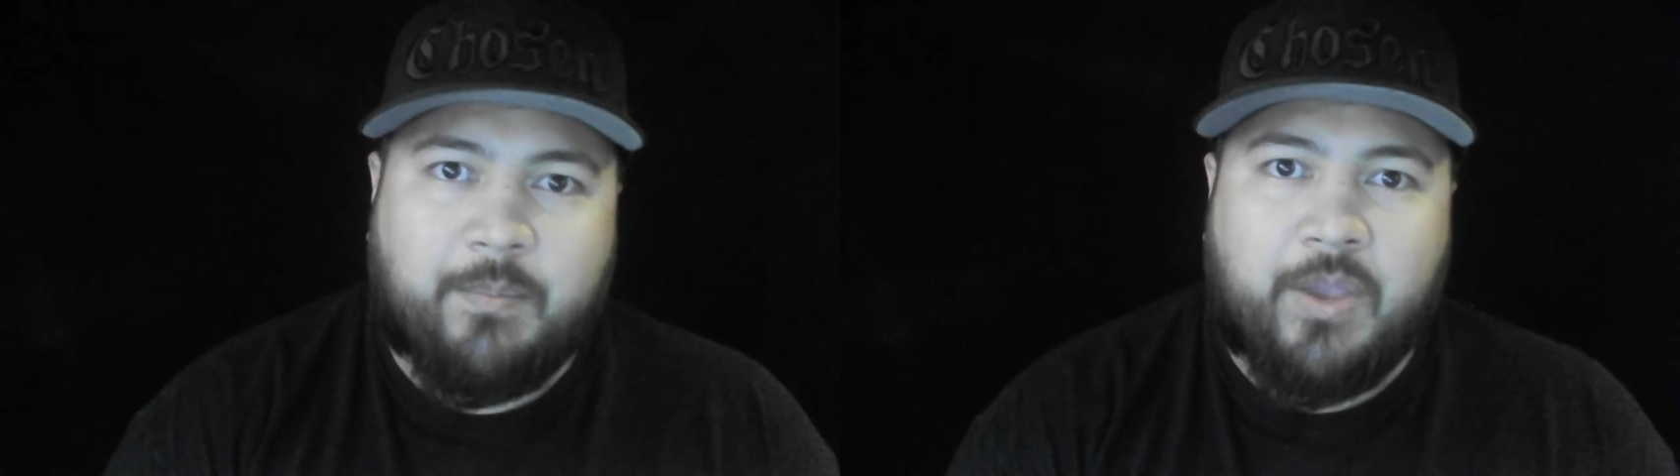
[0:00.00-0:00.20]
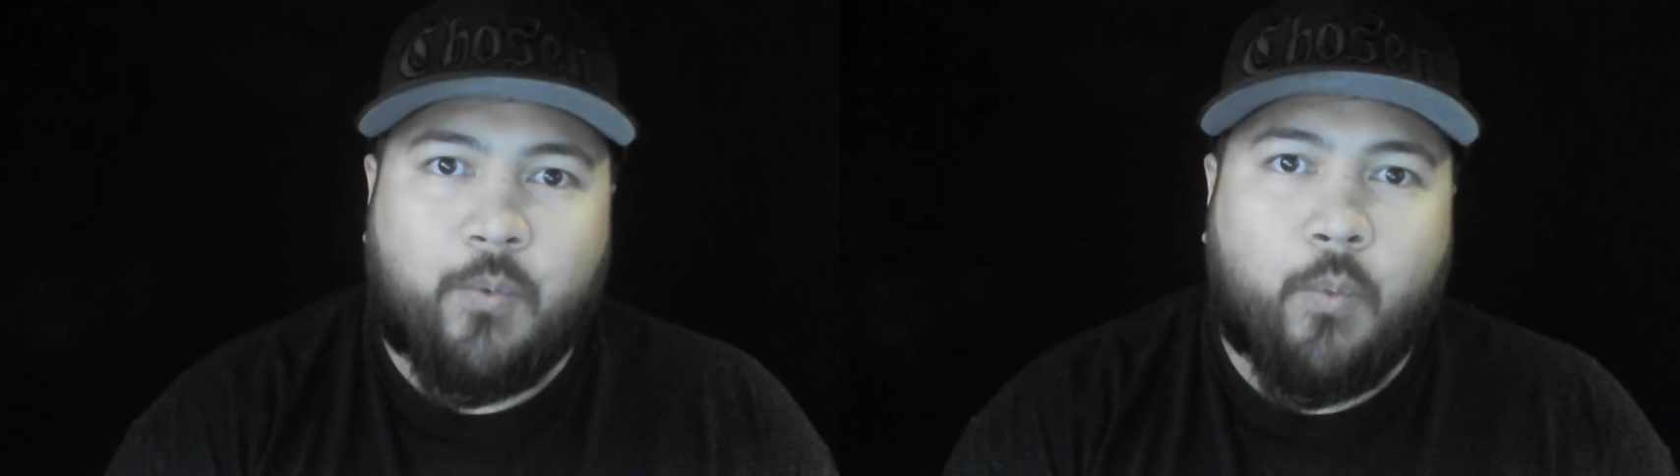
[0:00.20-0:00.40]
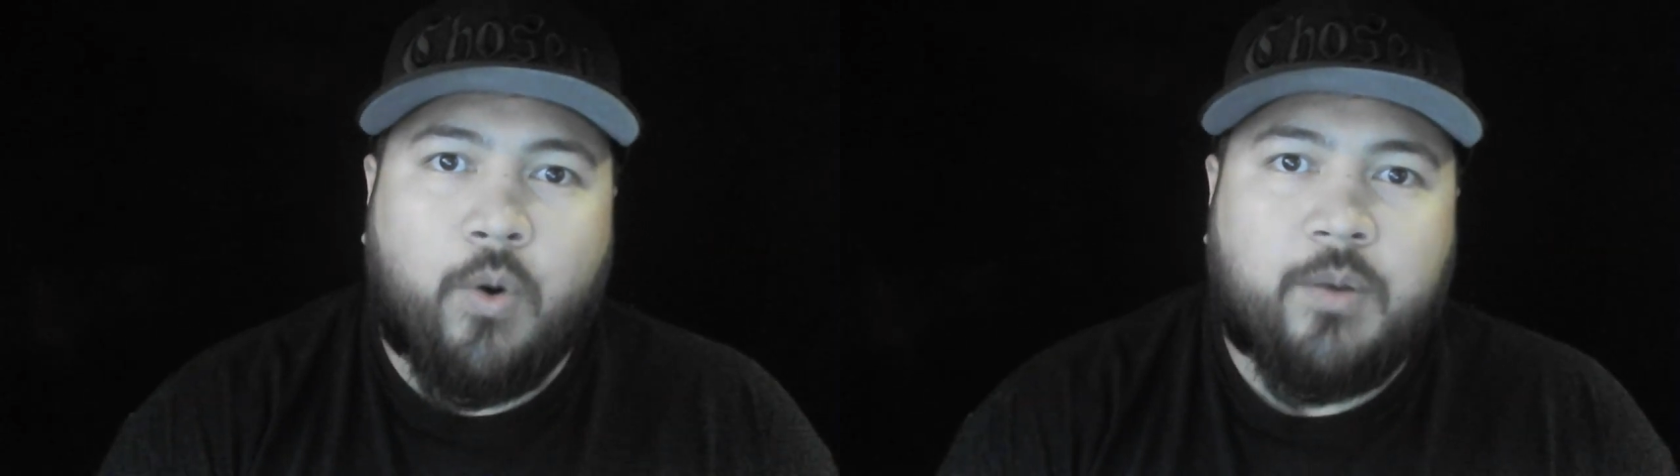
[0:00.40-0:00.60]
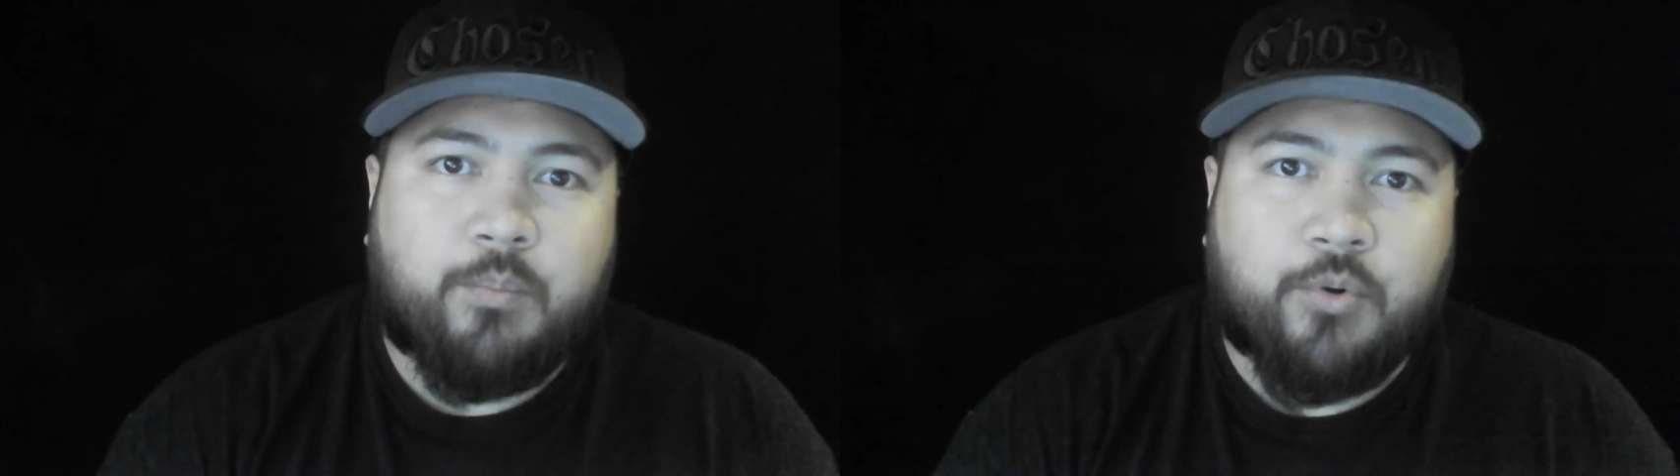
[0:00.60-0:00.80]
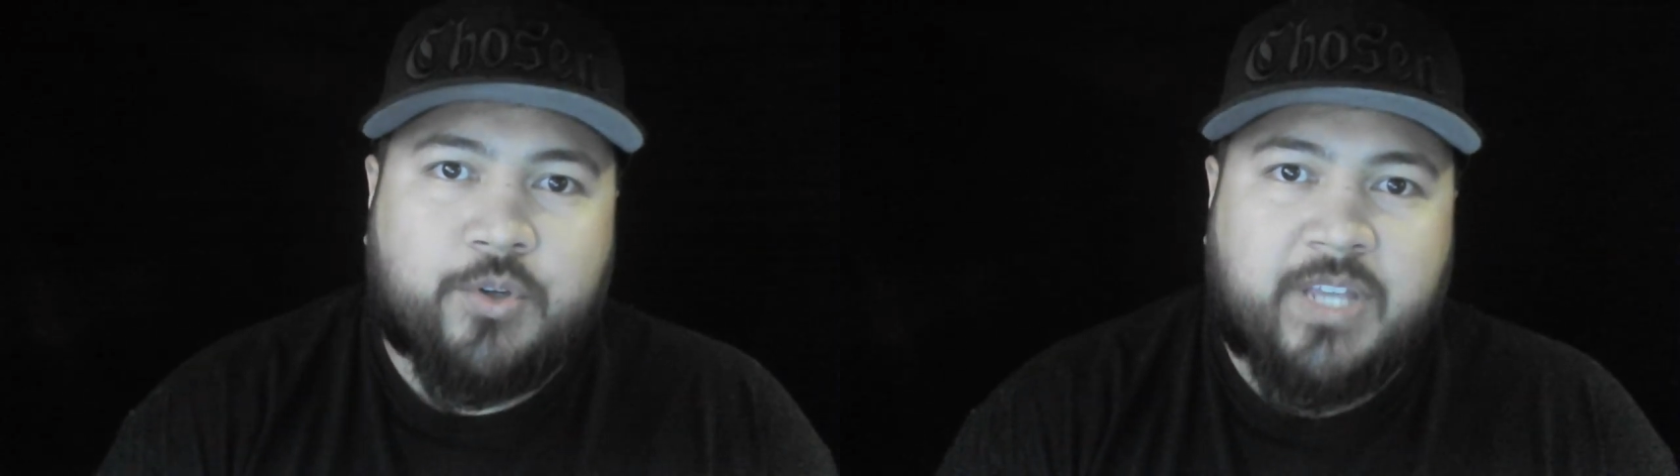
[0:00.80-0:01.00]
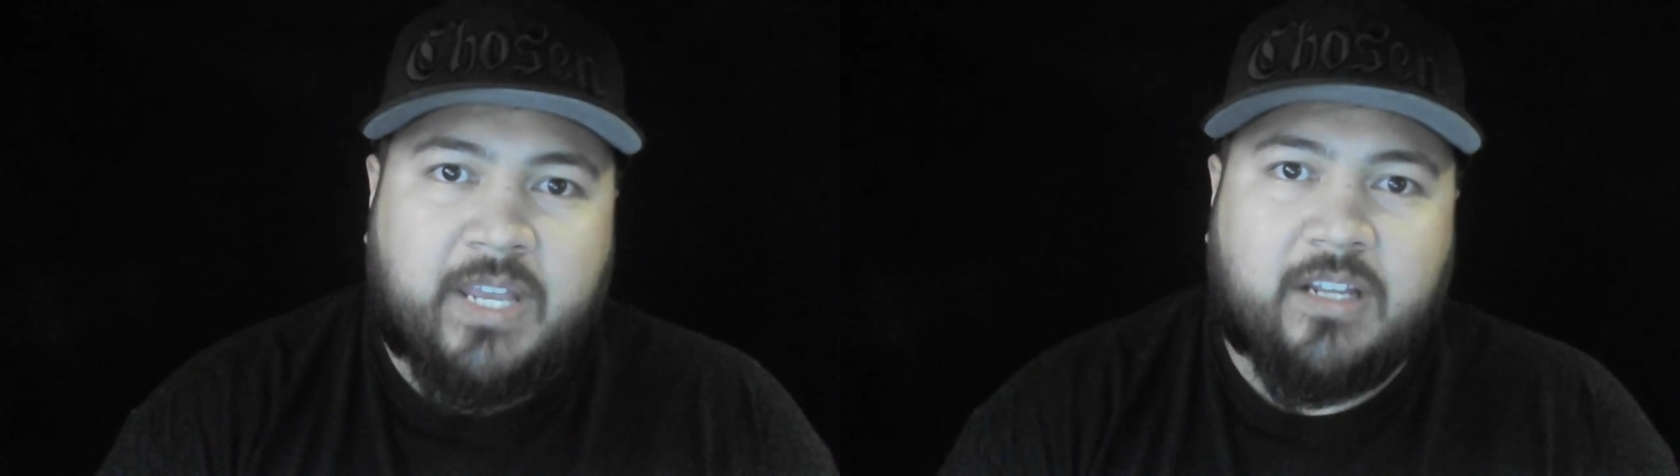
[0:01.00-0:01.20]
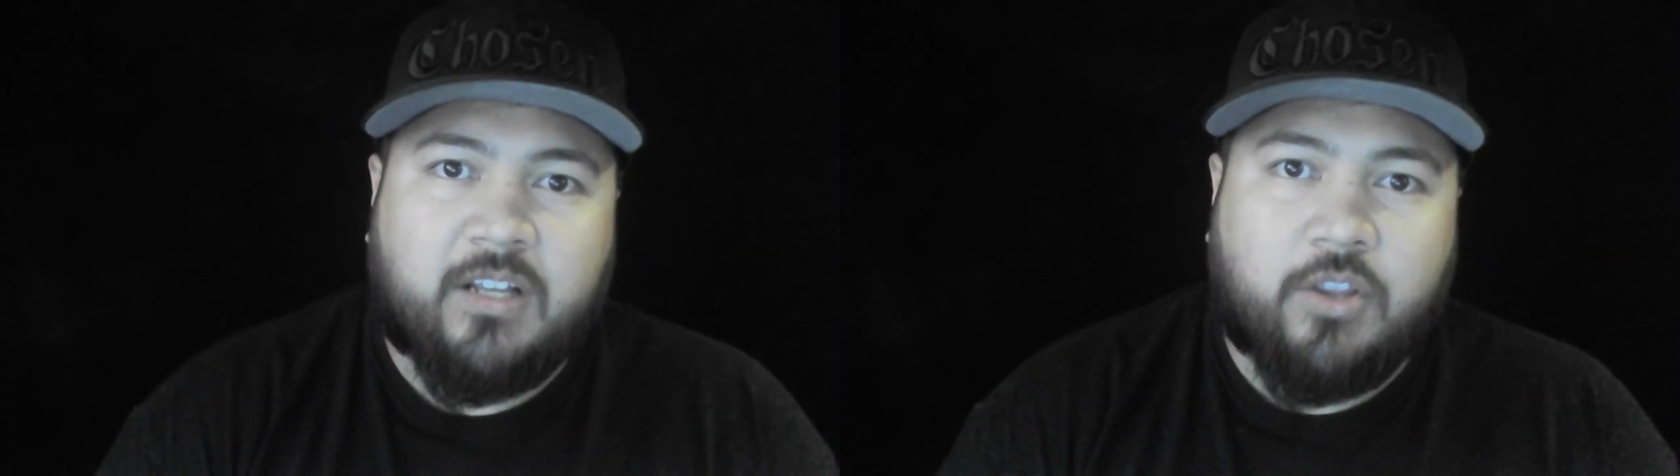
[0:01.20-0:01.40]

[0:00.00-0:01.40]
I'm a 1%